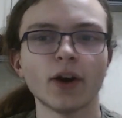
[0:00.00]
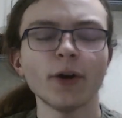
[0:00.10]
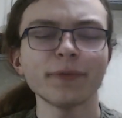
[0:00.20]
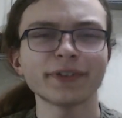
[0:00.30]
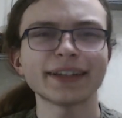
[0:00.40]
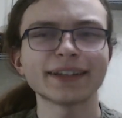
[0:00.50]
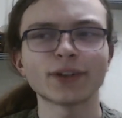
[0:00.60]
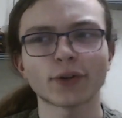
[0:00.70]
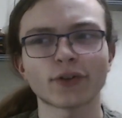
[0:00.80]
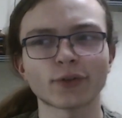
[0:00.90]
Hopefully
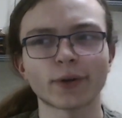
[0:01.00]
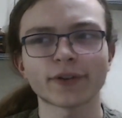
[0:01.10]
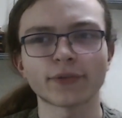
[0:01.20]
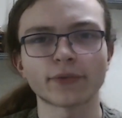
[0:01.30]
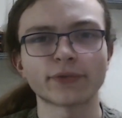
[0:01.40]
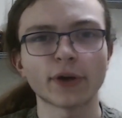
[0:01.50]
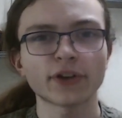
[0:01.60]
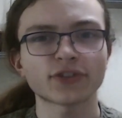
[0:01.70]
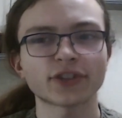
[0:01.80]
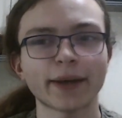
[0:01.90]
not as long as the
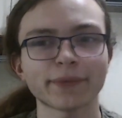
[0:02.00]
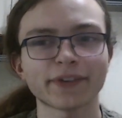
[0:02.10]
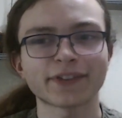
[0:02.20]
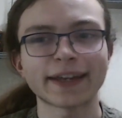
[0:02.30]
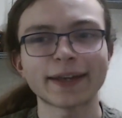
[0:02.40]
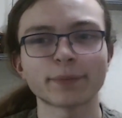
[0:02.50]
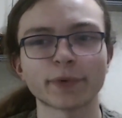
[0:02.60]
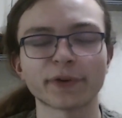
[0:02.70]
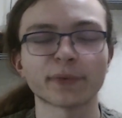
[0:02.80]
first chapters take, but